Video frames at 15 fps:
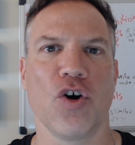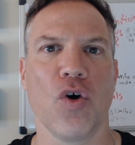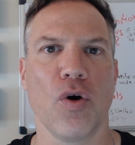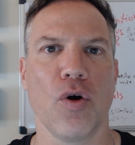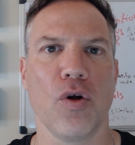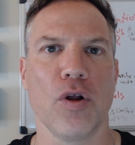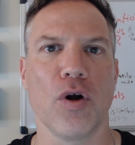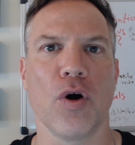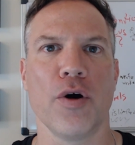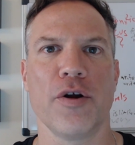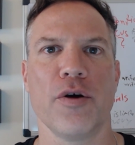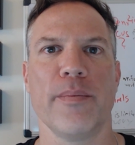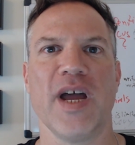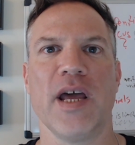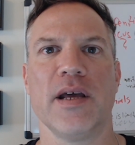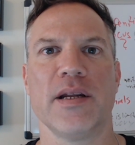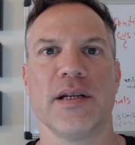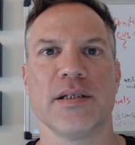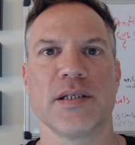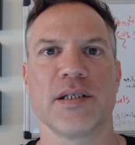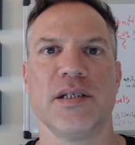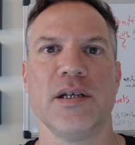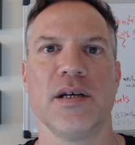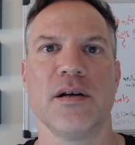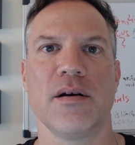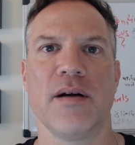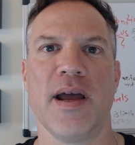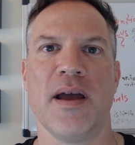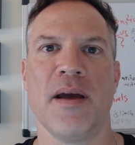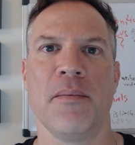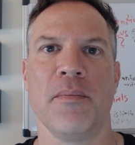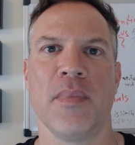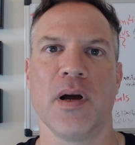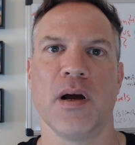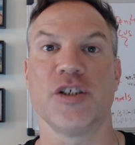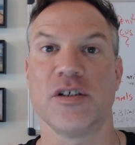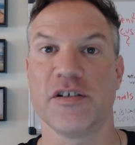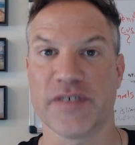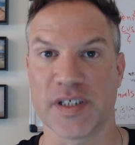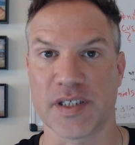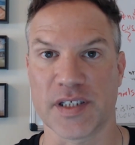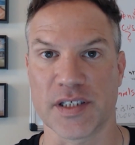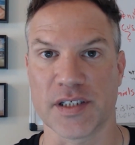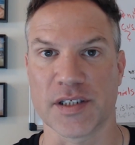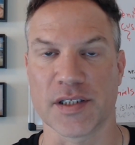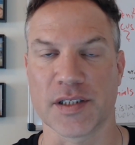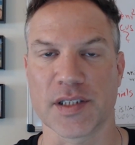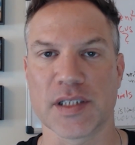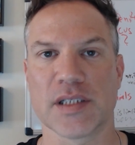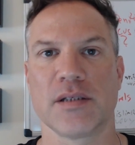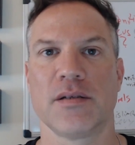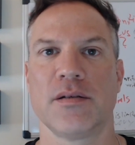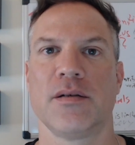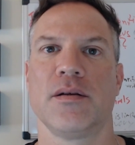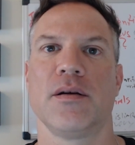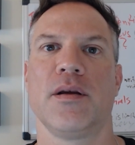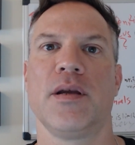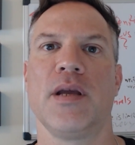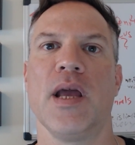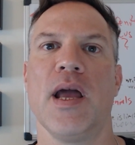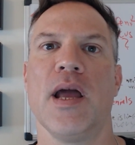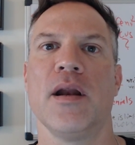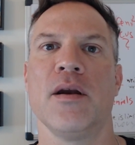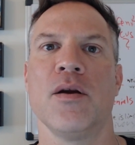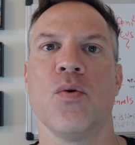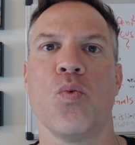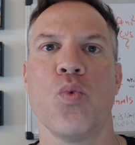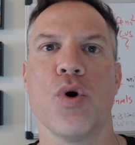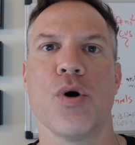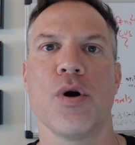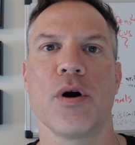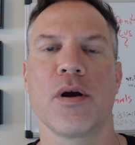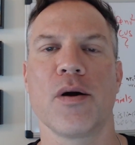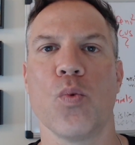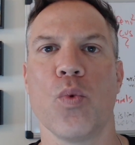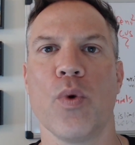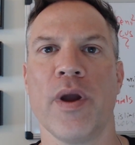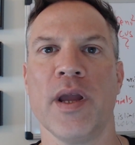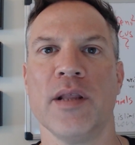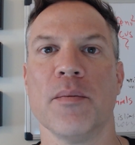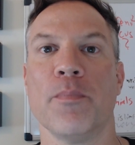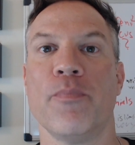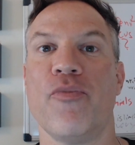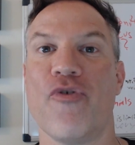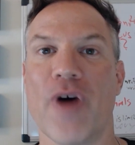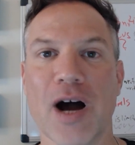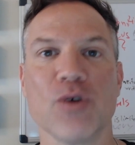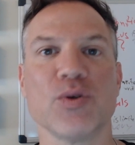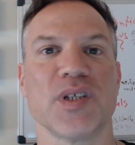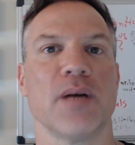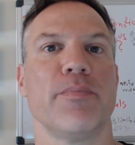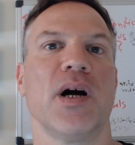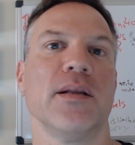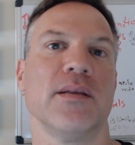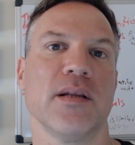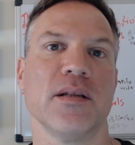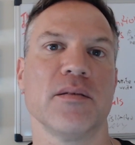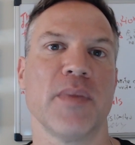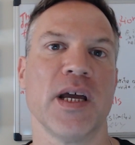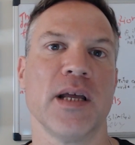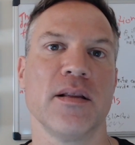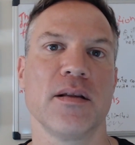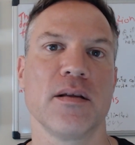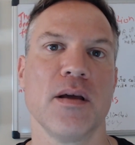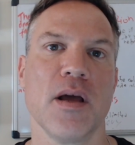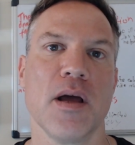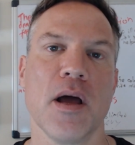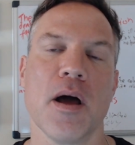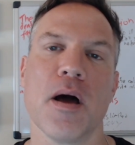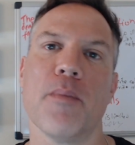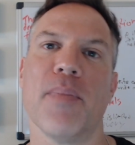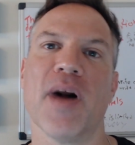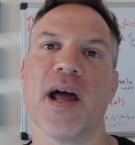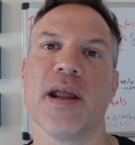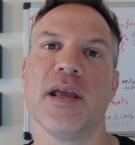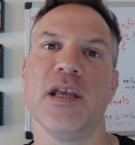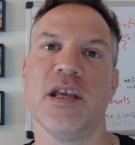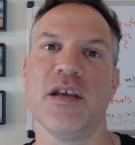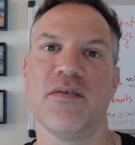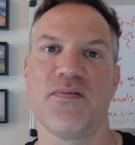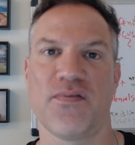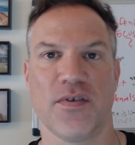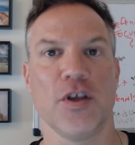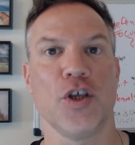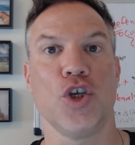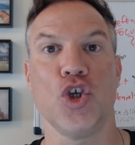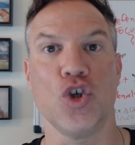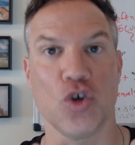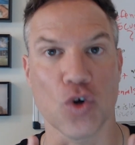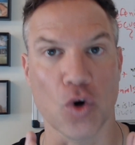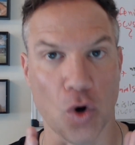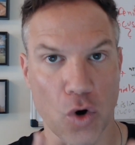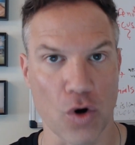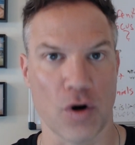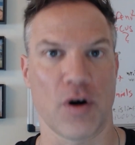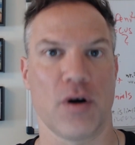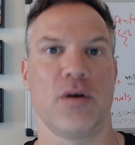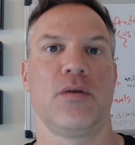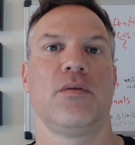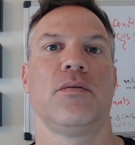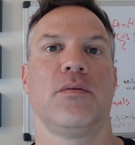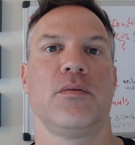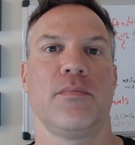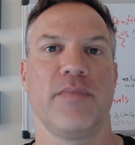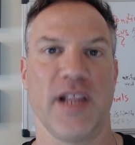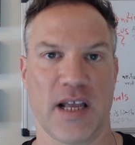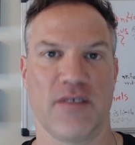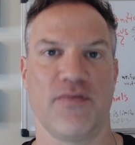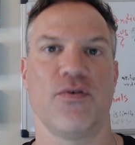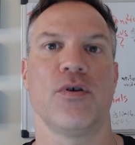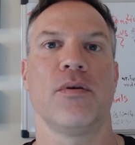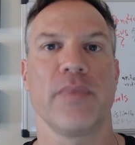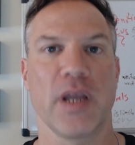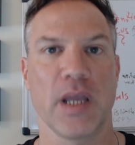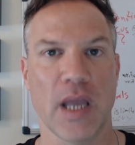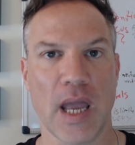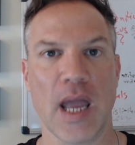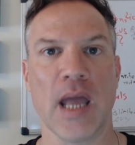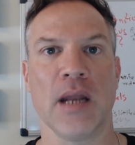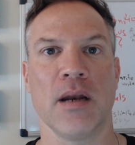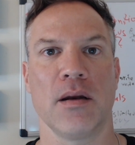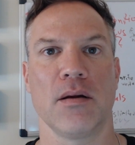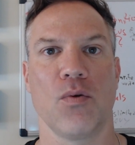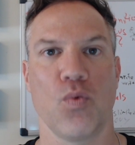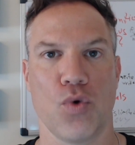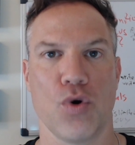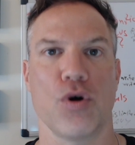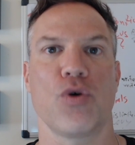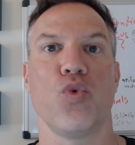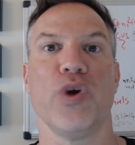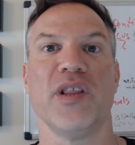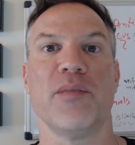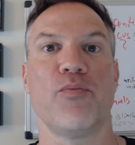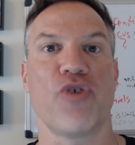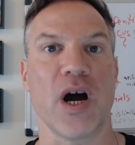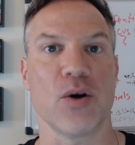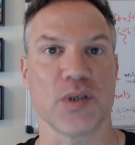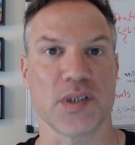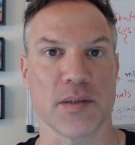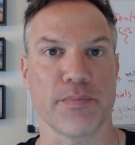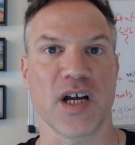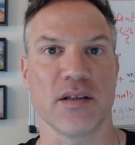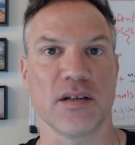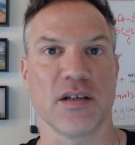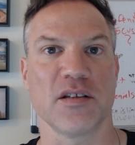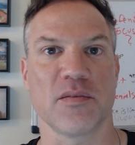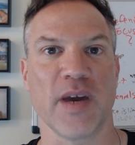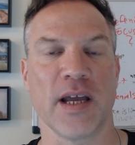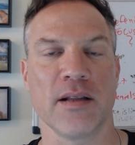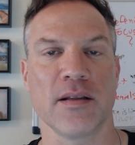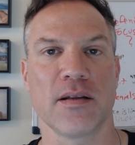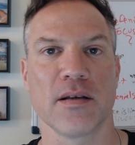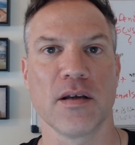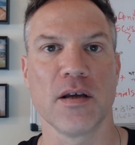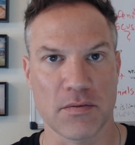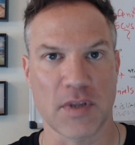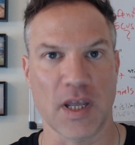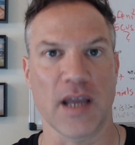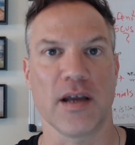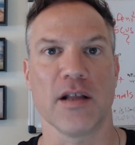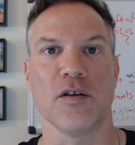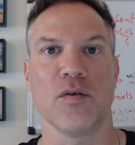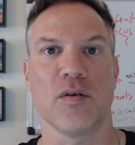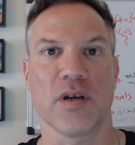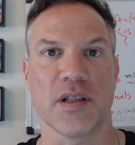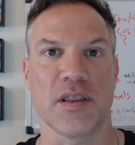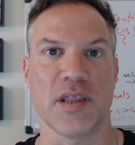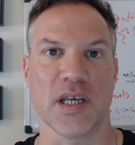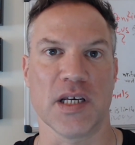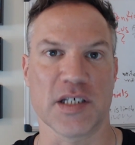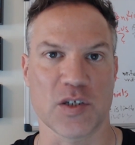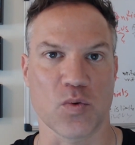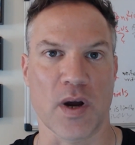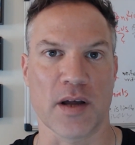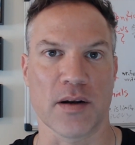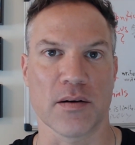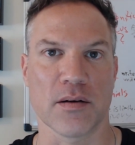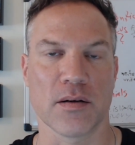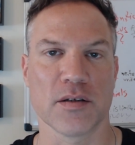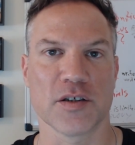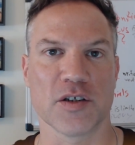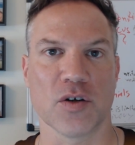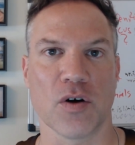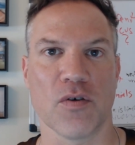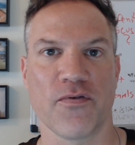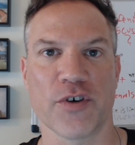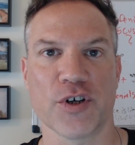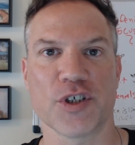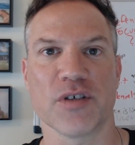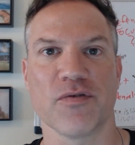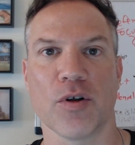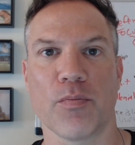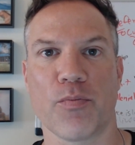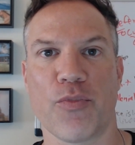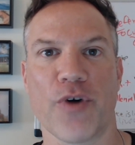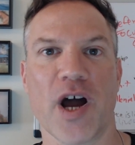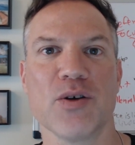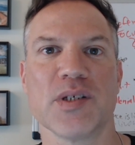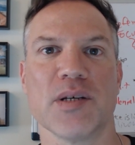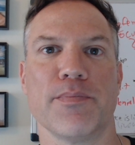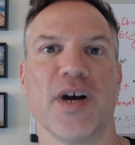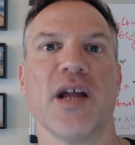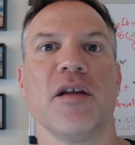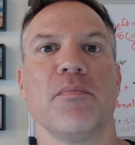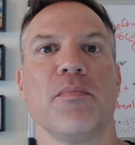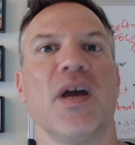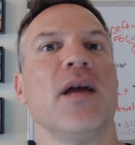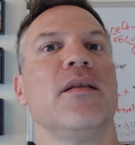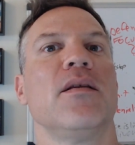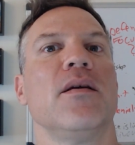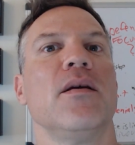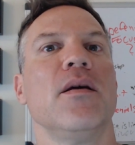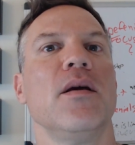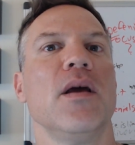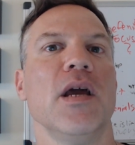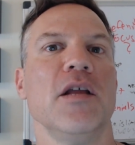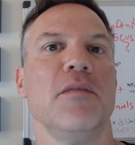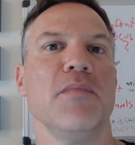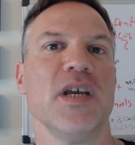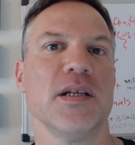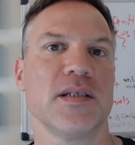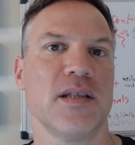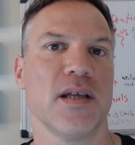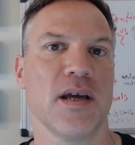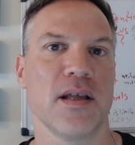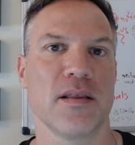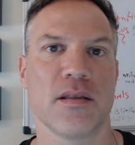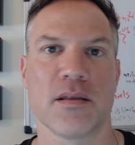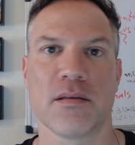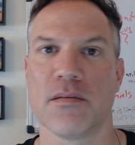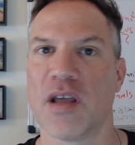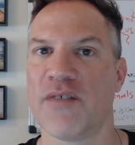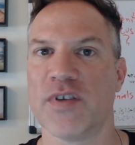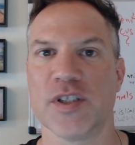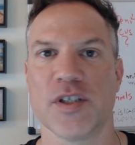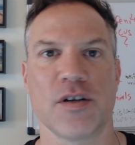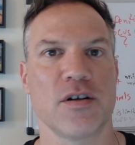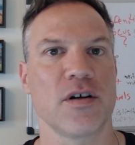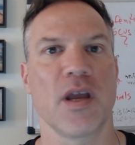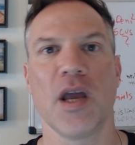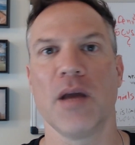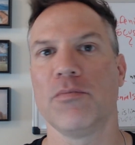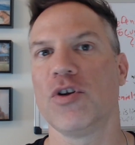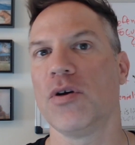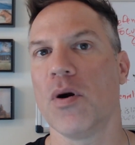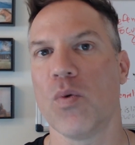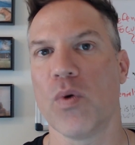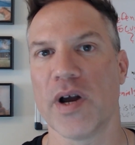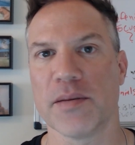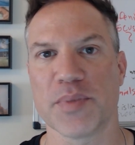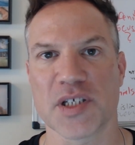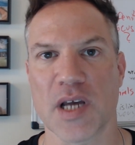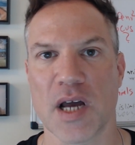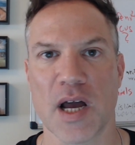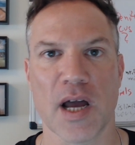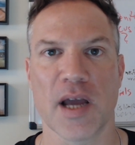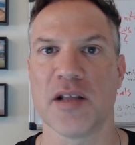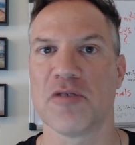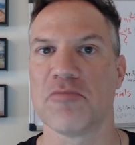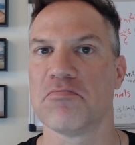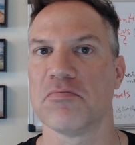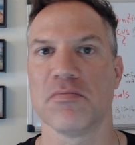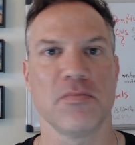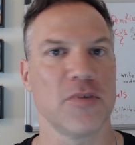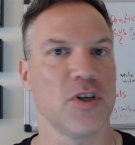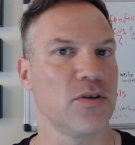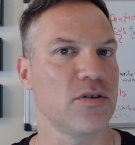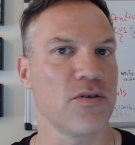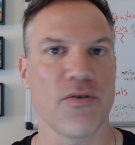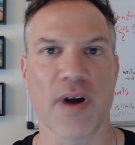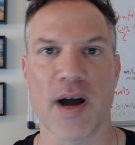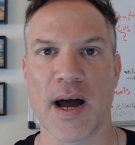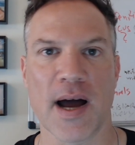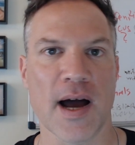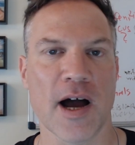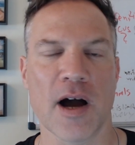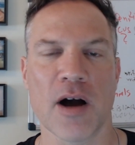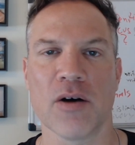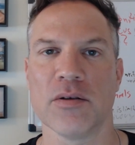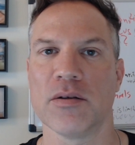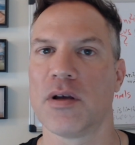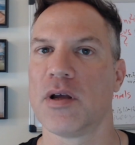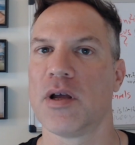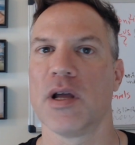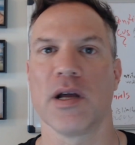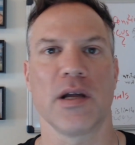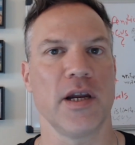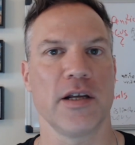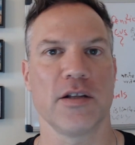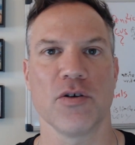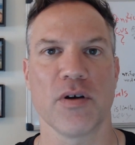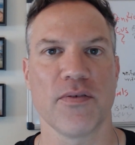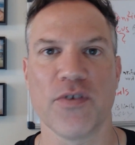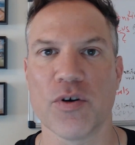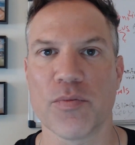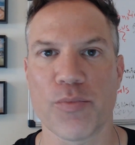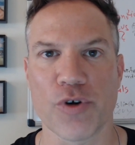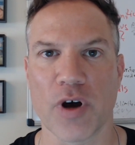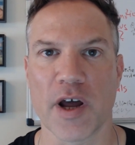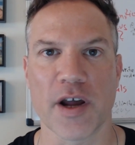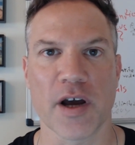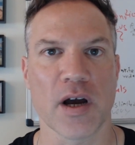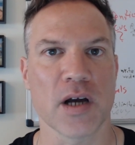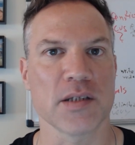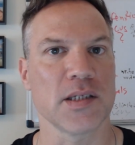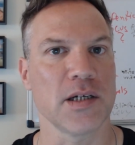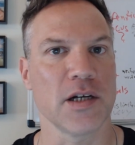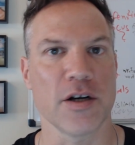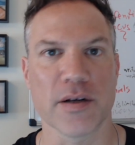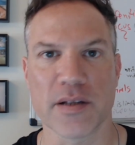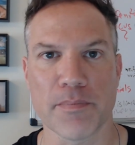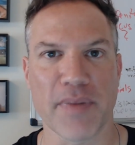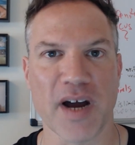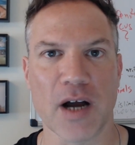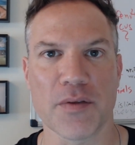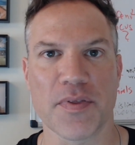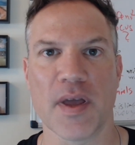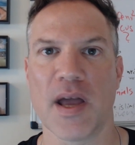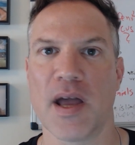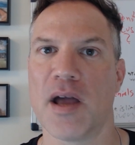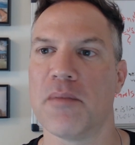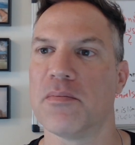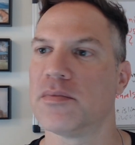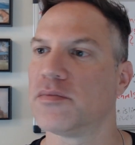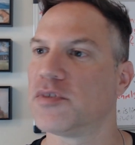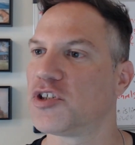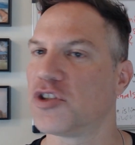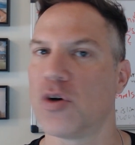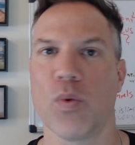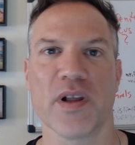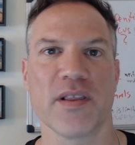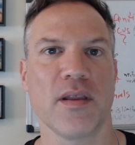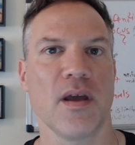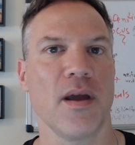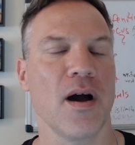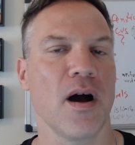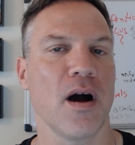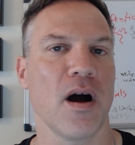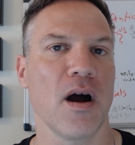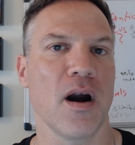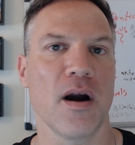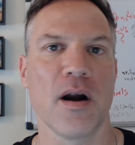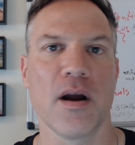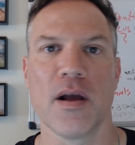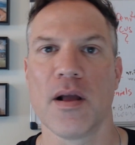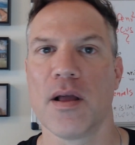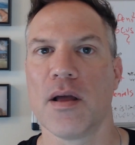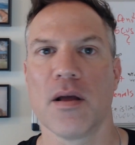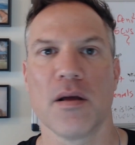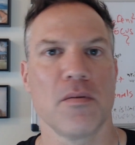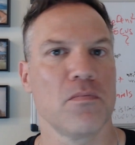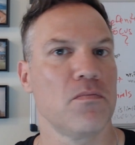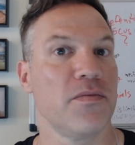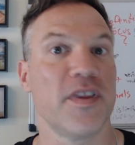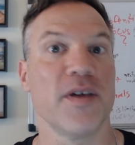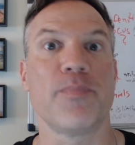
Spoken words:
all automated and CRM services can work with browse abandonment, but if your platform can work with browse abandonment, take a look at this one. So first of all, browse abandonment, it means that a visitor came to your website, looked around, clicked on a few products, learned about them, saw what they are, the